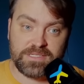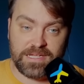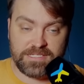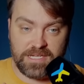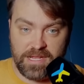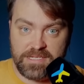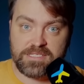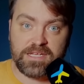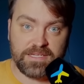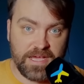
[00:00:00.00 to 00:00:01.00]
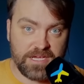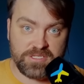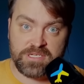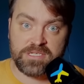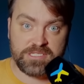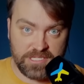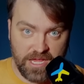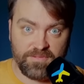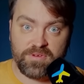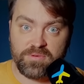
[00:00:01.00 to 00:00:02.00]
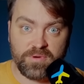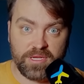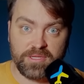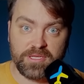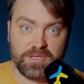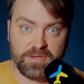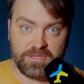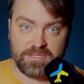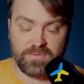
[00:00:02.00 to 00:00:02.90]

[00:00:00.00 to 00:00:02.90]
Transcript: that Zelensky does something really good,